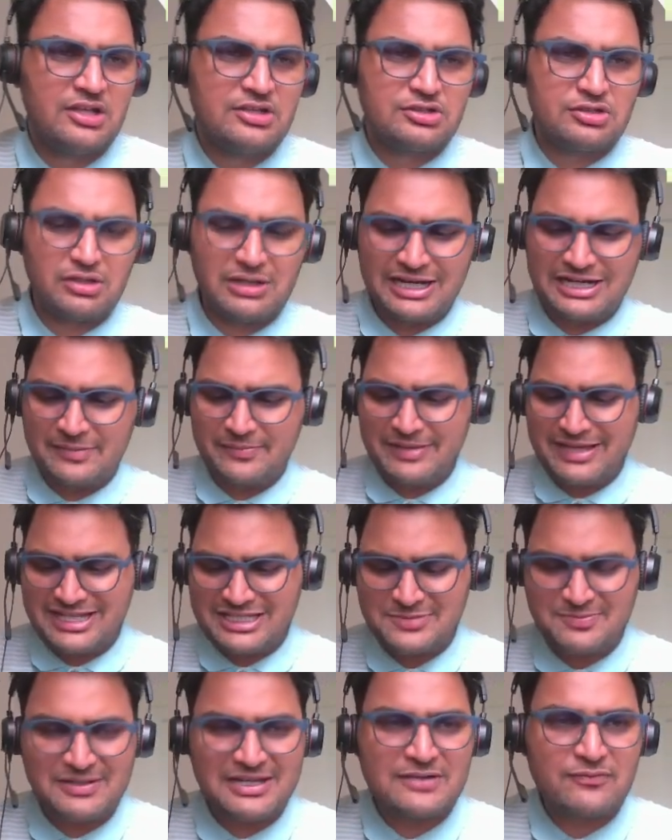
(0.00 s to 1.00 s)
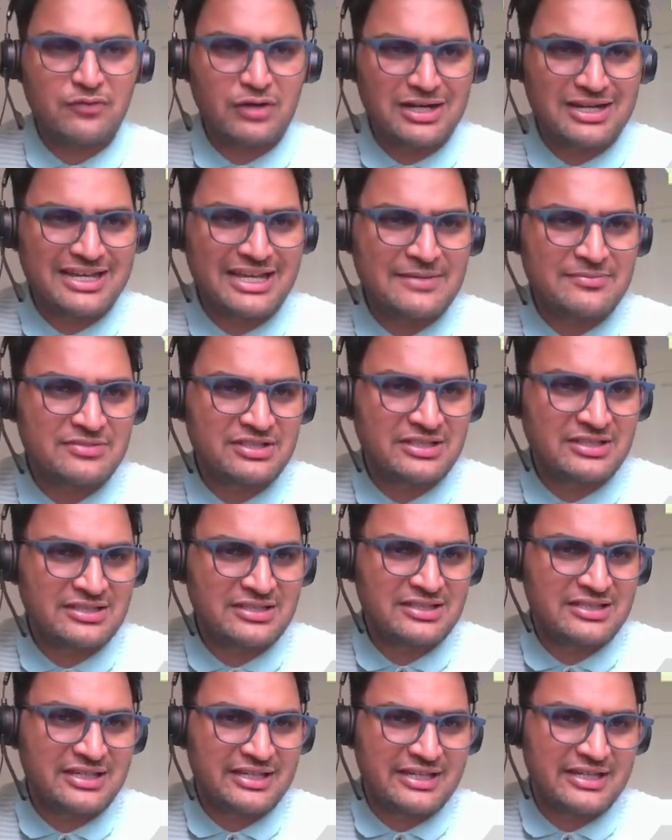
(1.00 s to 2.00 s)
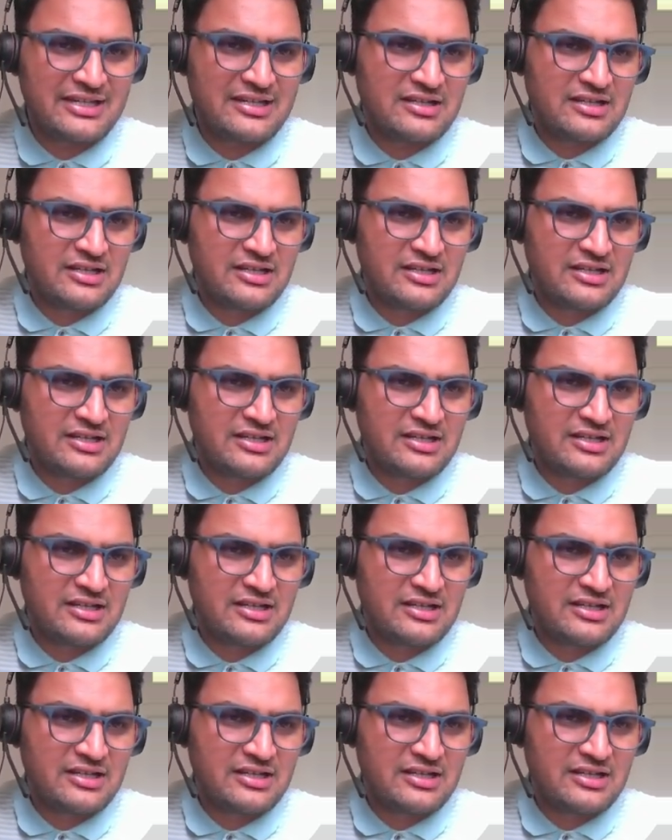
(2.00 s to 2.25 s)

So let me explain what I am thinking here.